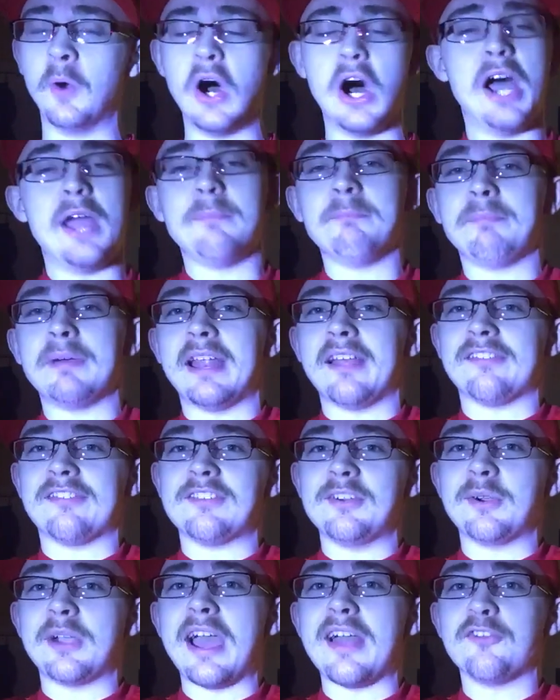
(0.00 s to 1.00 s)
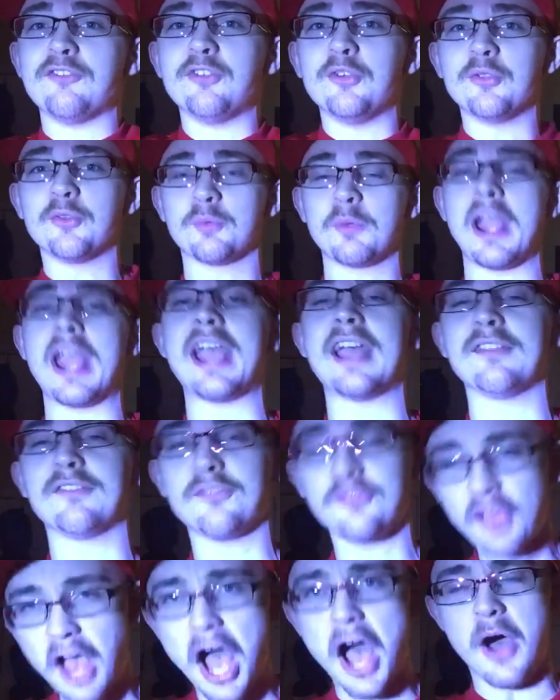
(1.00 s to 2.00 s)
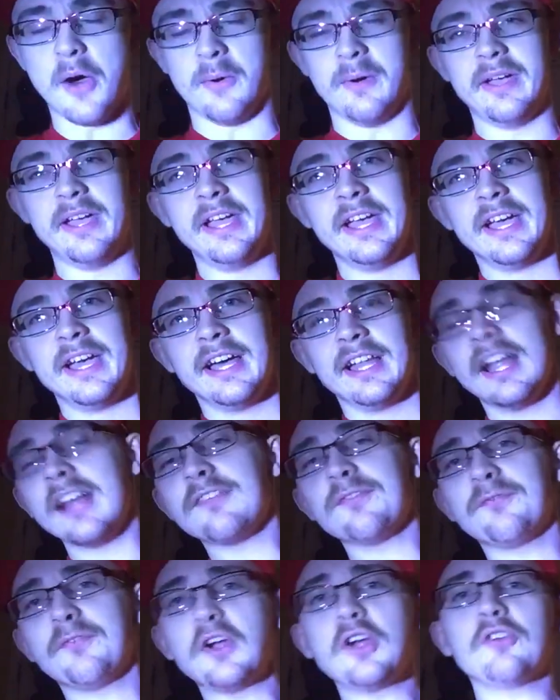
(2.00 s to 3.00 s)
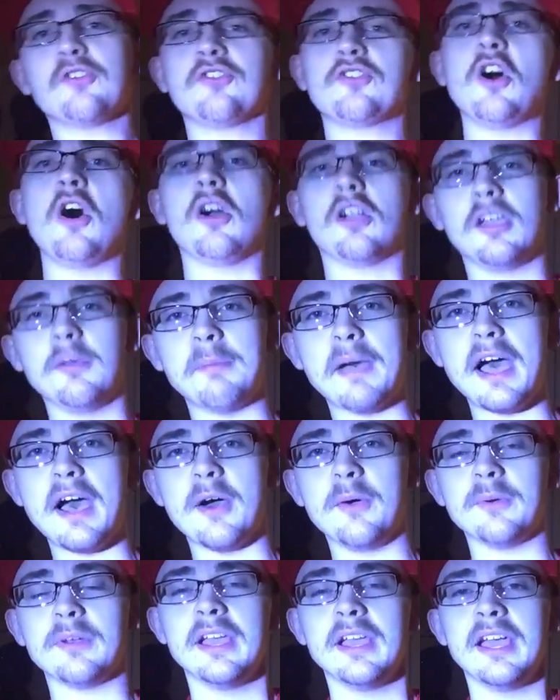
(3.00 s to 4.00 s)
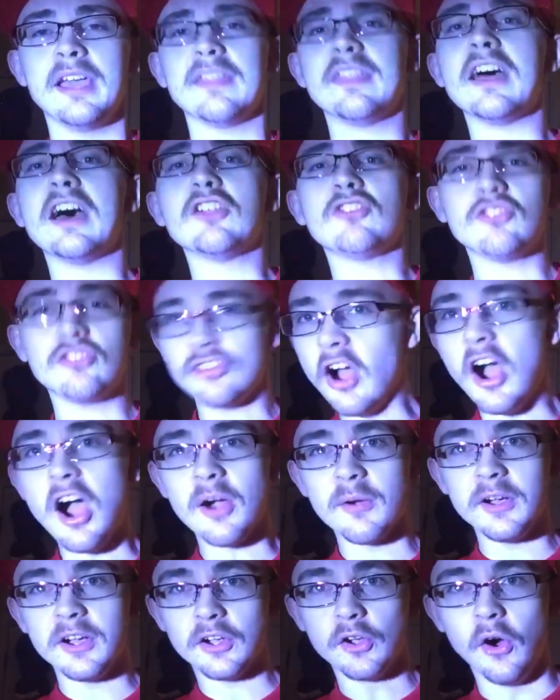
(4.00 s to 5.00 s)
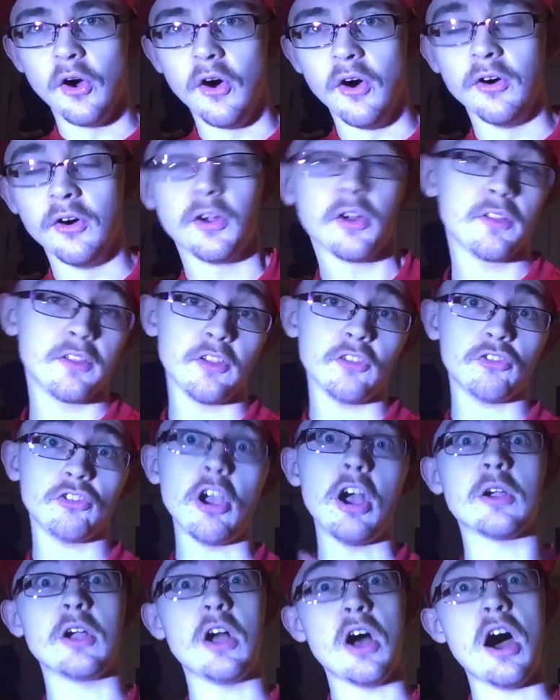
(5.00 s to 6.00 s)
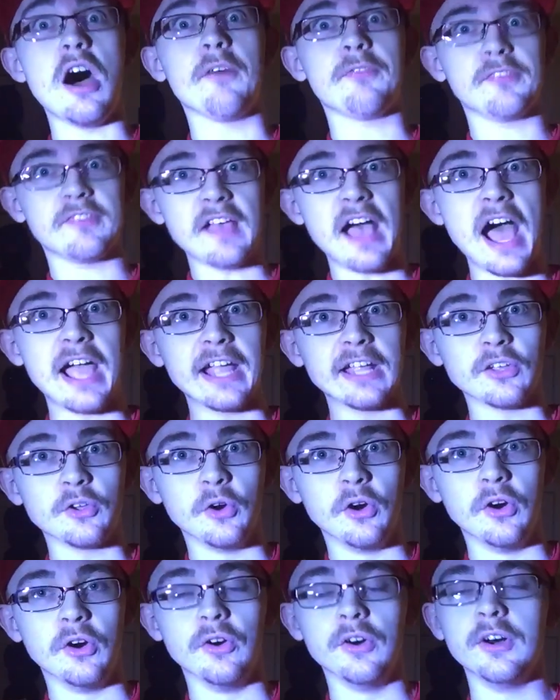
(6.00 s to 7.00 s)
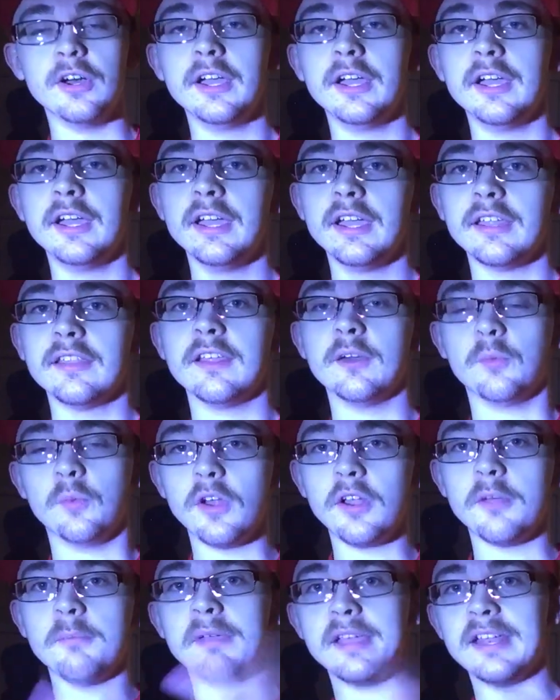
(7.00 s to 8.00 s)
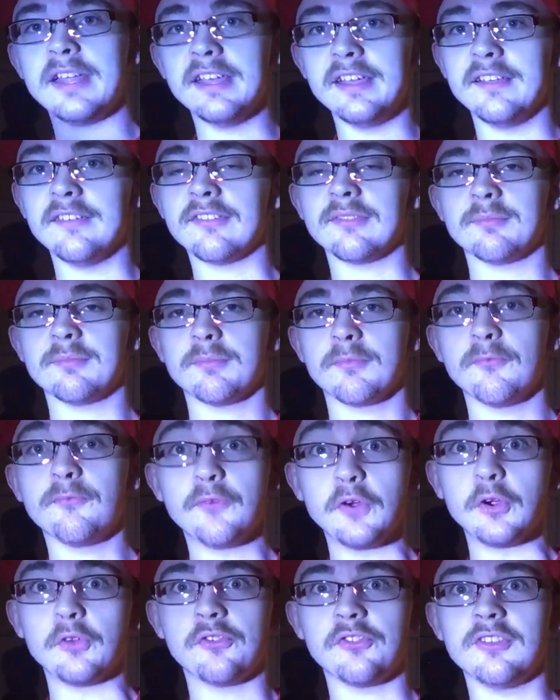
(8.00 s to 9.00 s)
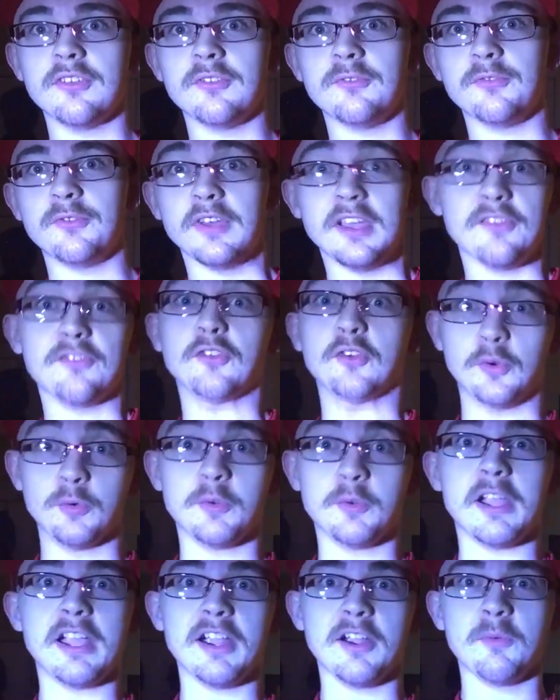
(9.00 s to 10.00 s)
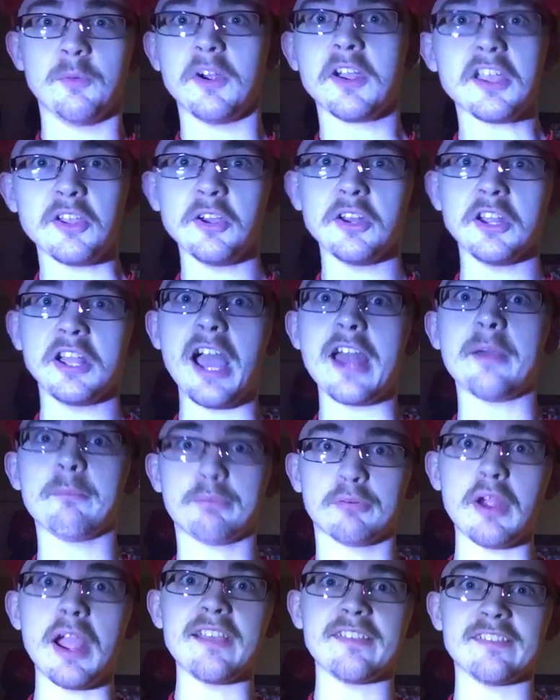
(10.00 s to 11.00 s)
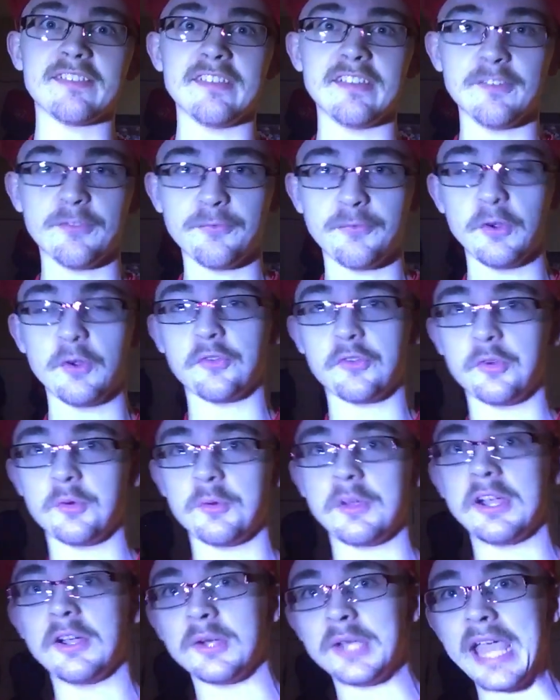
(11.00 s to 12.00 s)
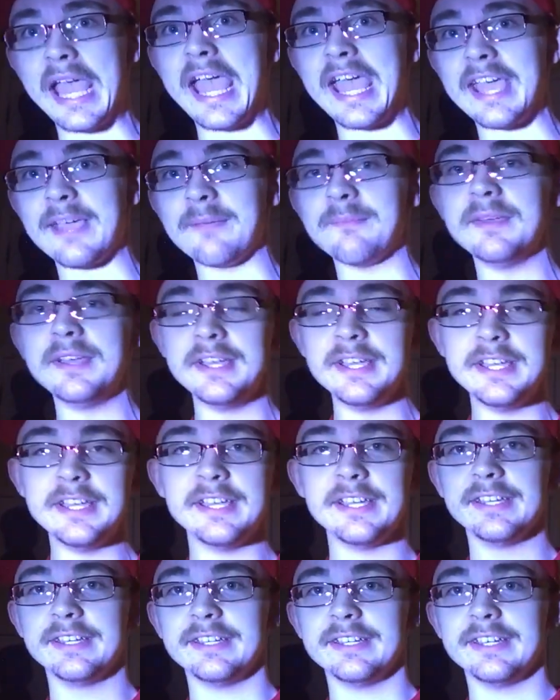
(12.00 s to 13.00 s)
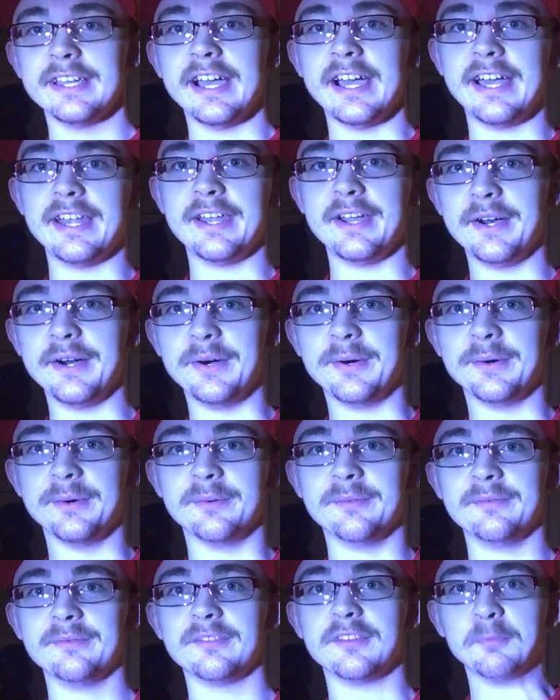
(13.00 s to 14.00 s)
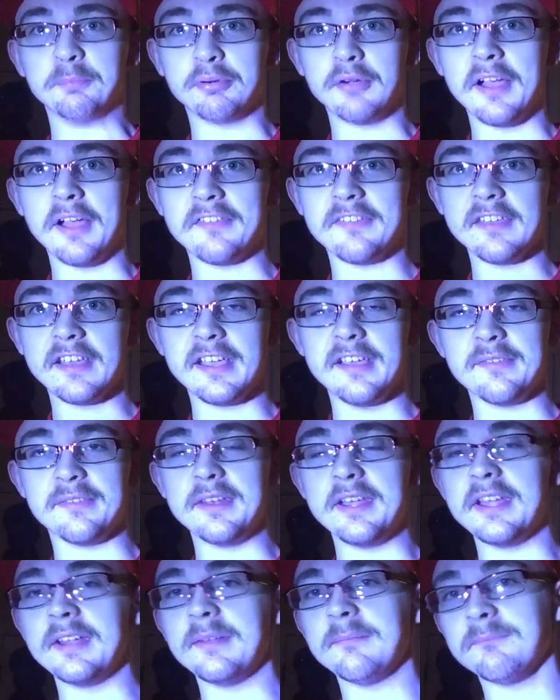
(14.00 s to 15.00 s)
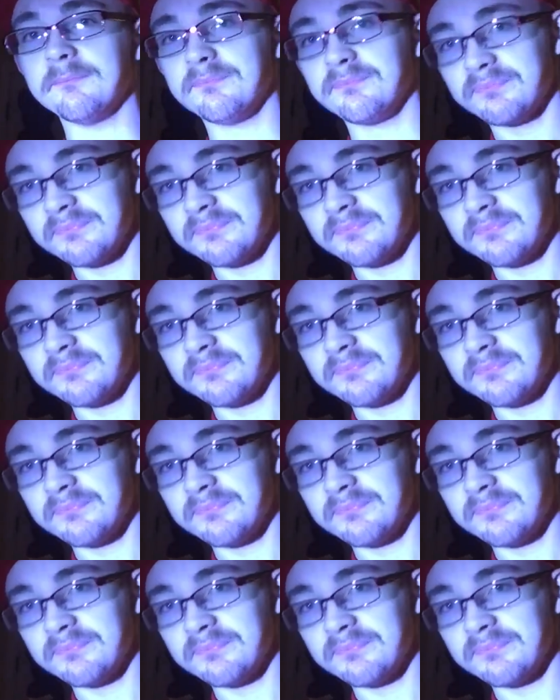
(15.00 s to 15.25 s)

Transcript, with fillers: won, but I still got to do the rant. So let's first talk about the Achara goal, or the Achara offside goal that would have been his first of his career, where he could have got a brace in his first career game. I know, depressing, isn't it?